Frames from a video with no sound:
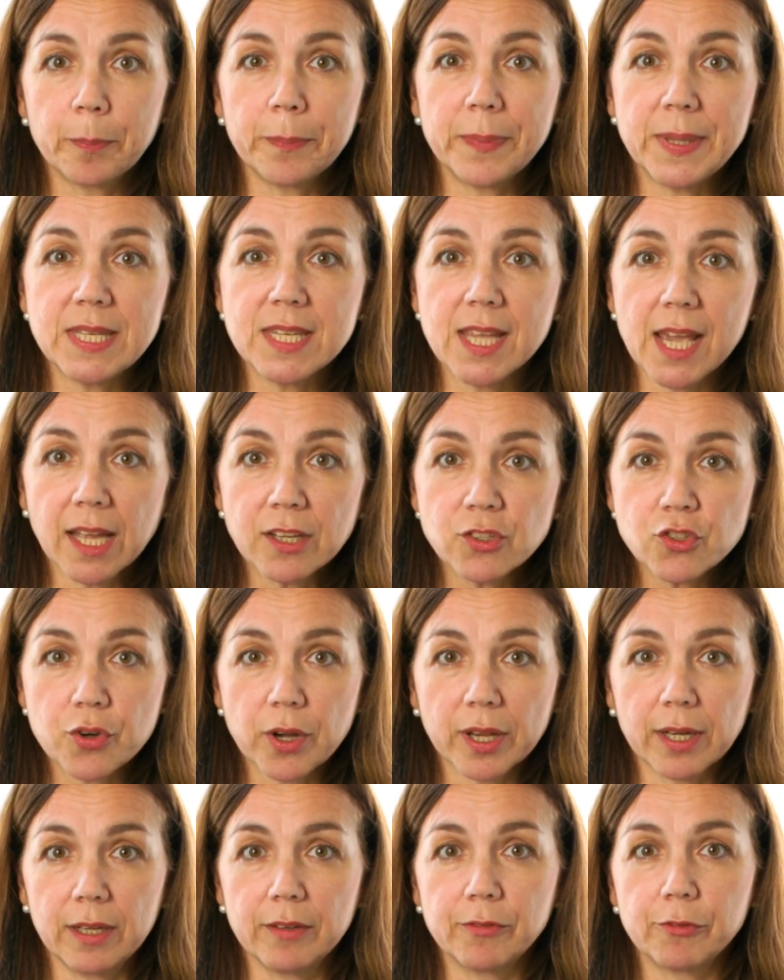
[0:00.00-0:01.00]

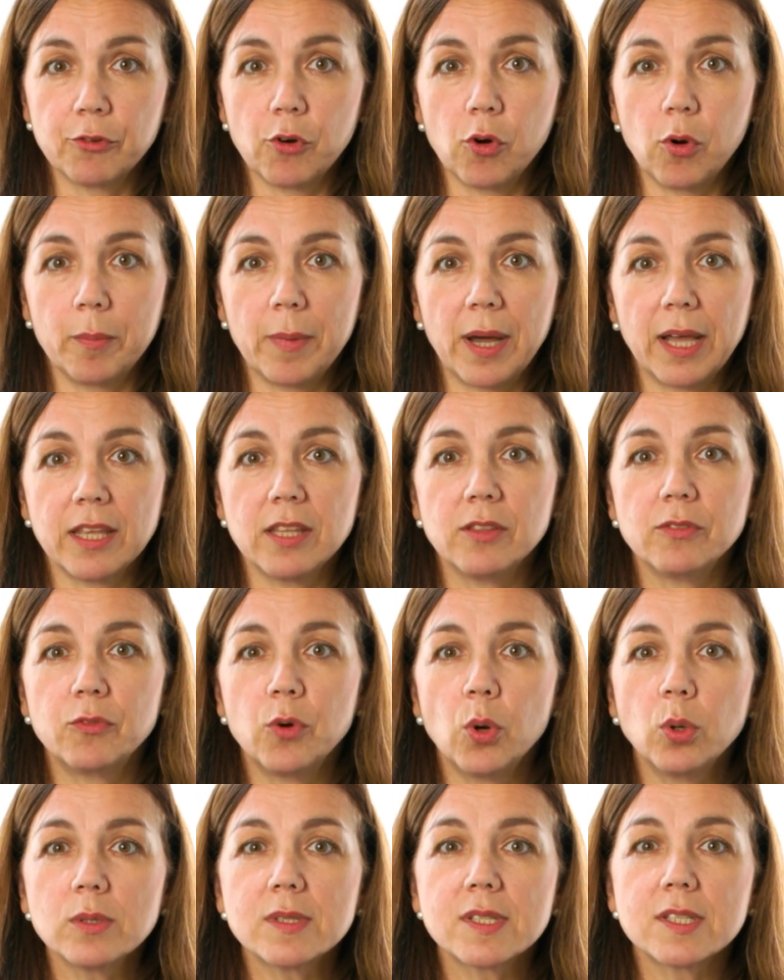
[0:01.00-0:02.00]
pediatric lymphoma
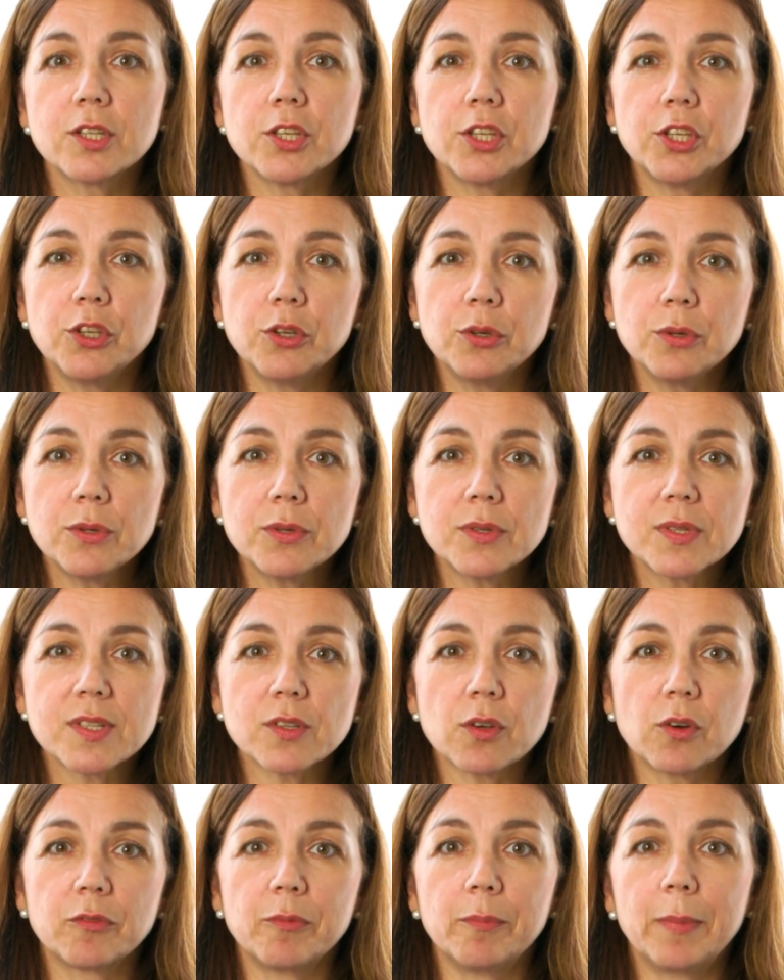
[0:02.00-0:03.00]
involves the use
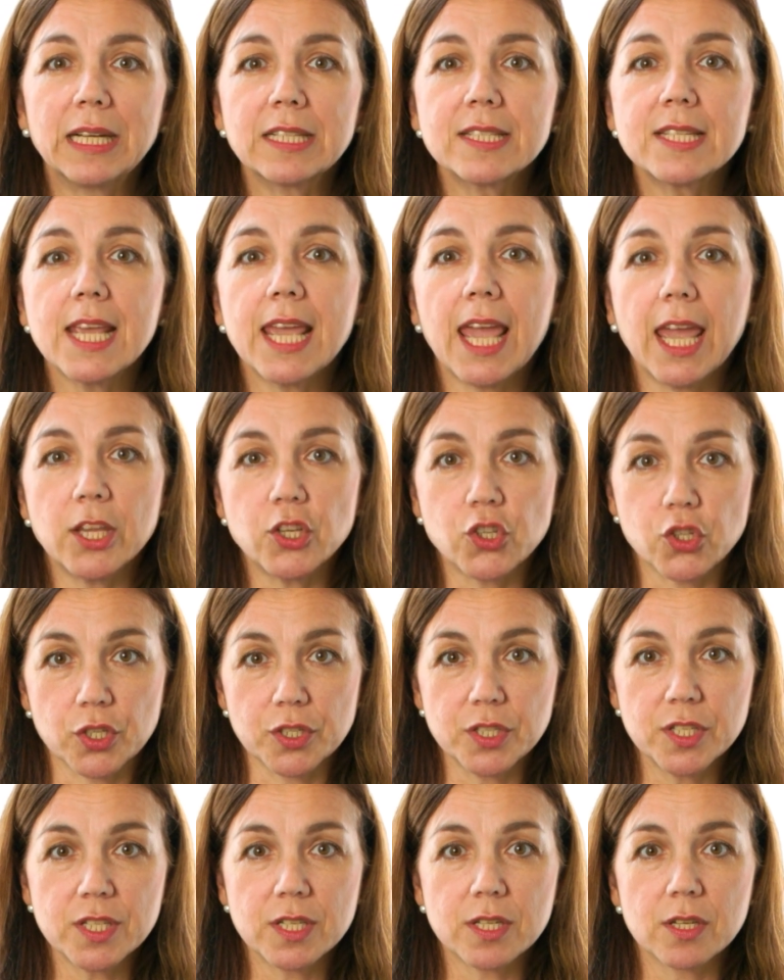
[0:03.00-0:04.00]
of
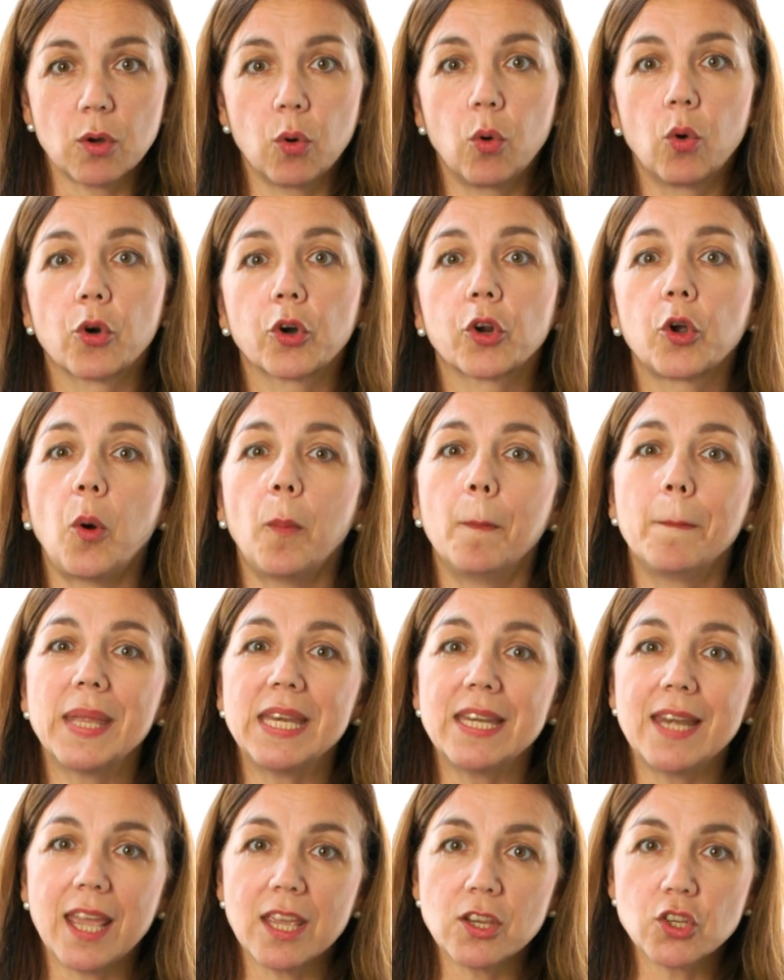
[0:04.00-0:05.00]
multi-agent or
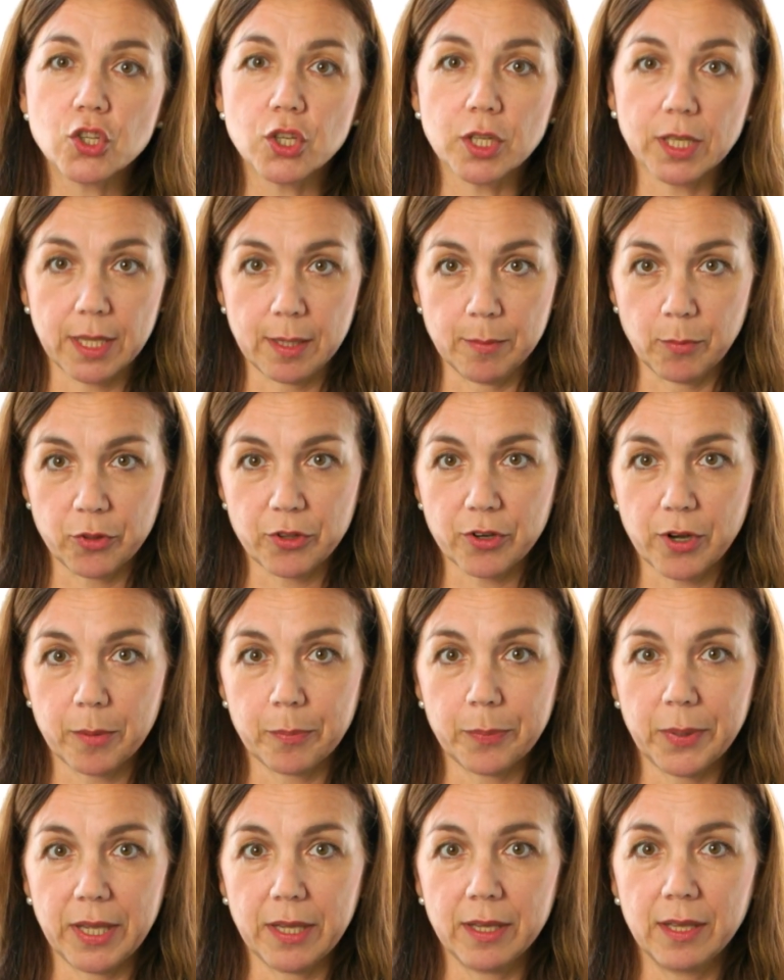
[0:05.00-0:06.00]
combination
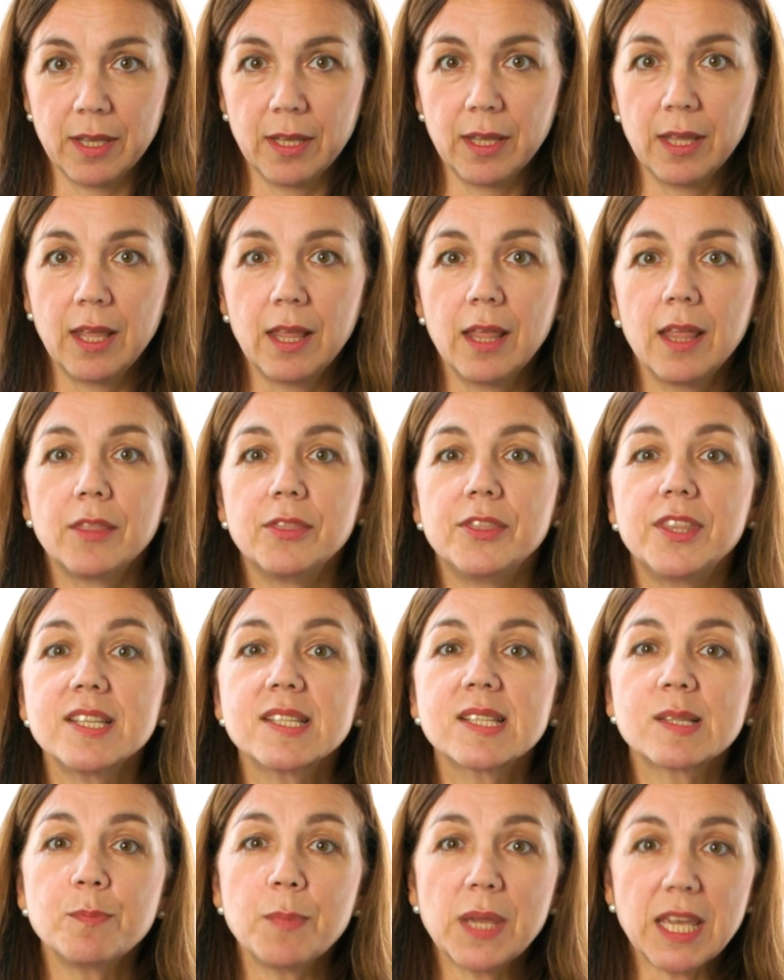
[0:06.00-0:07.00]
chemotherapy.
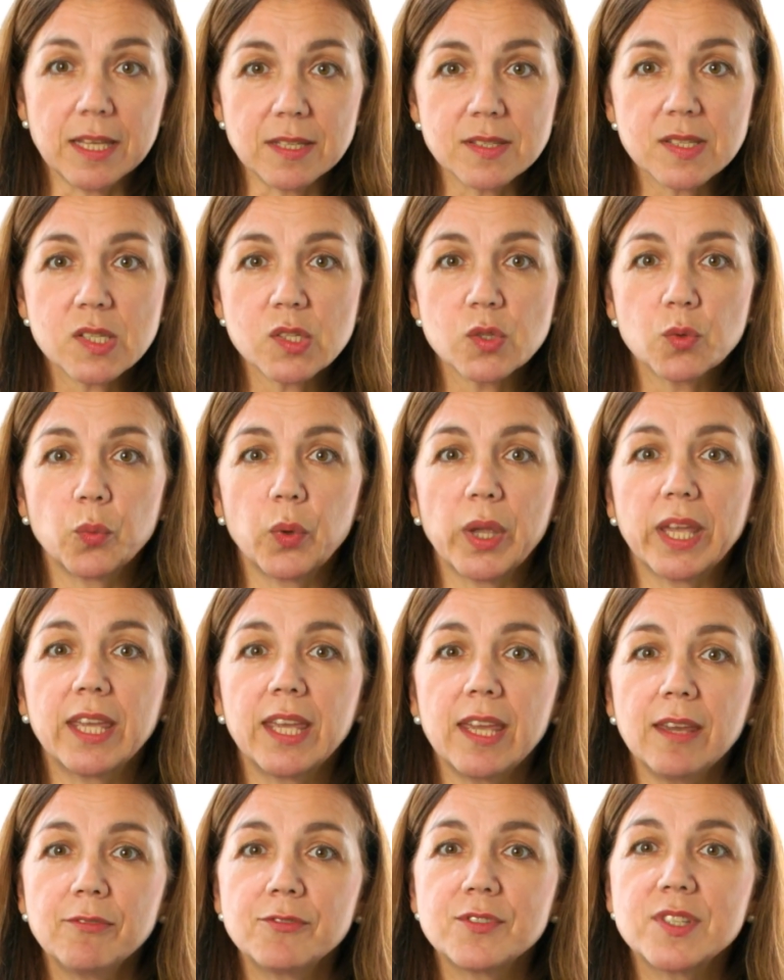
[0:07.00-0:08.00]
This means we
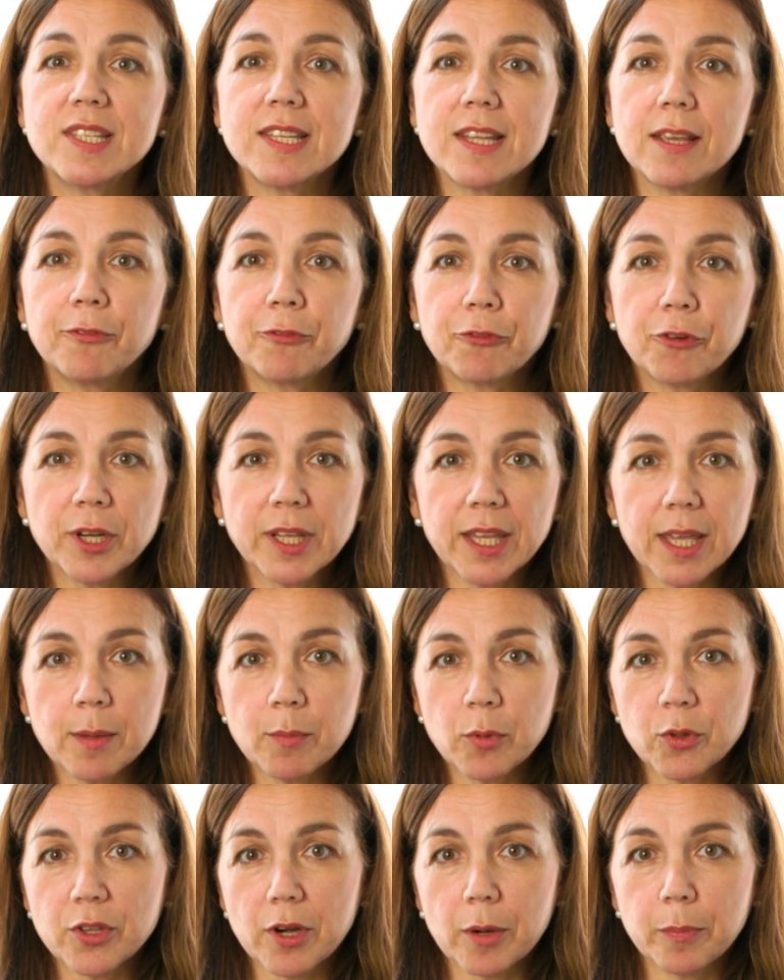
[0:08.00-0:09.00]
give different
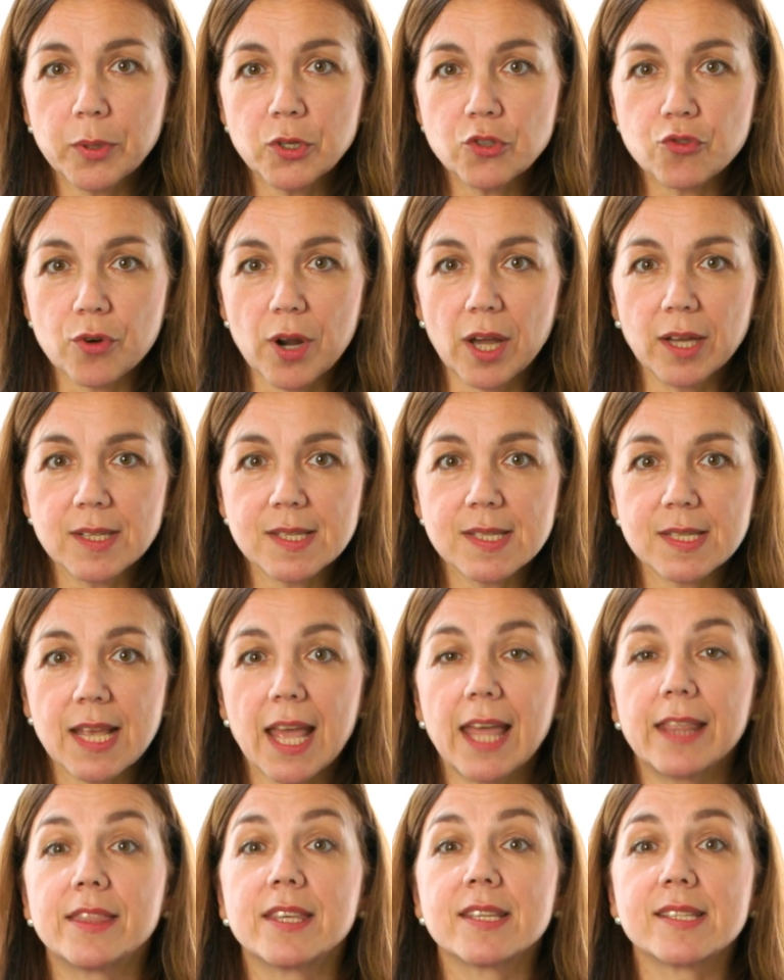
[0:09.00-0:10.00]
chemotherapy drugs
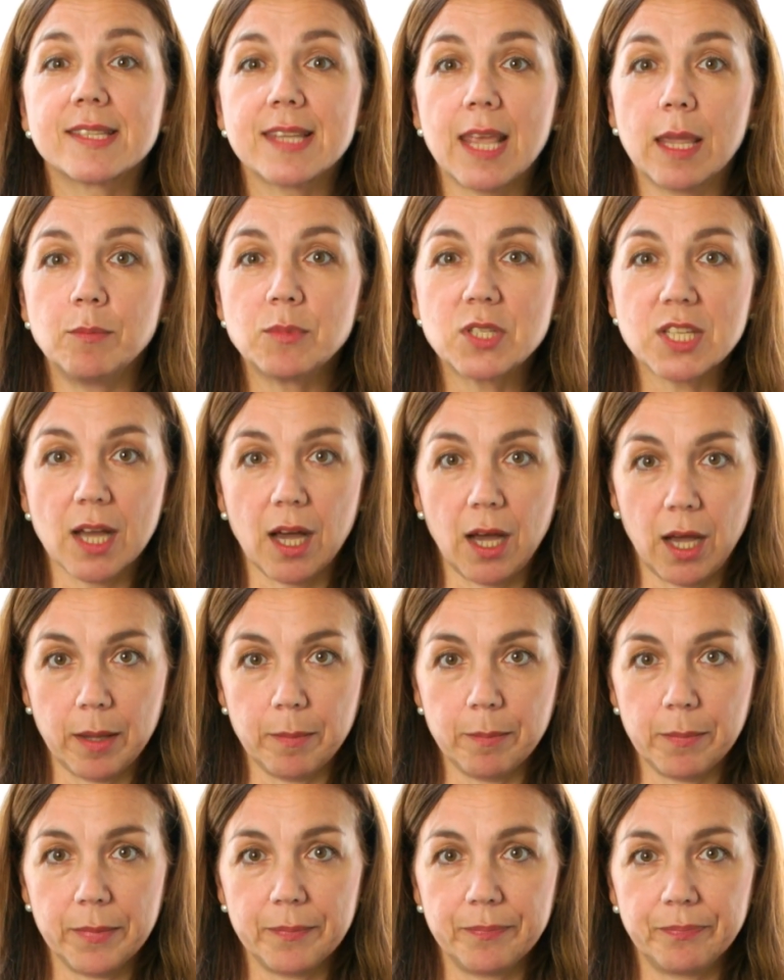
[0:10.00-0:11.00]
at the same
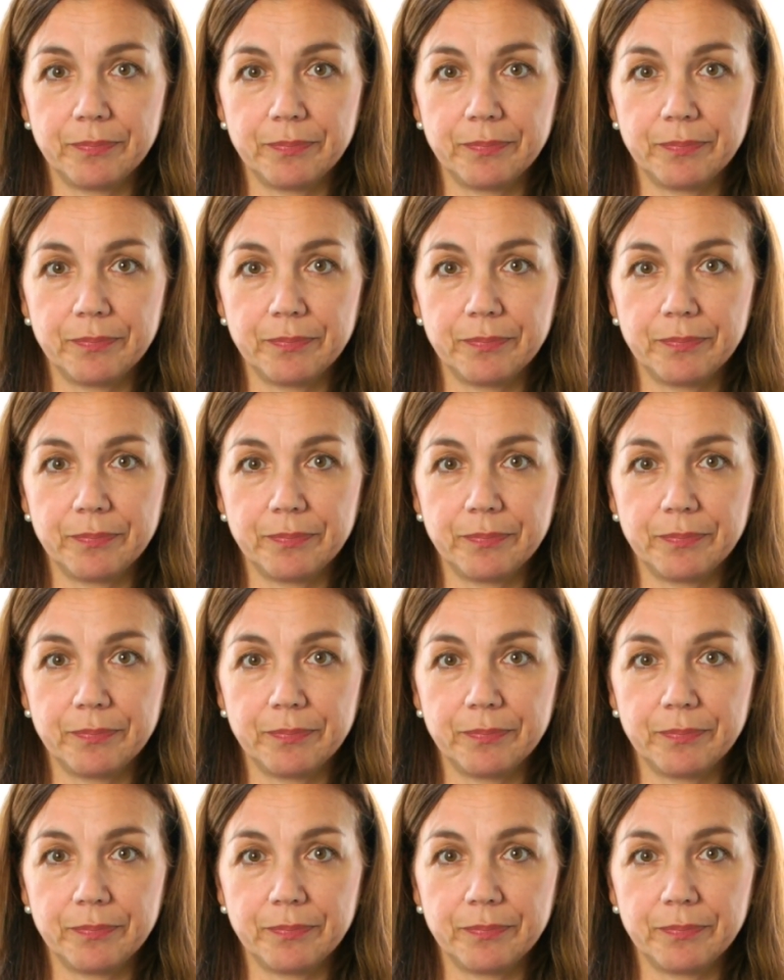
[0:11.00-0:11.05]
time.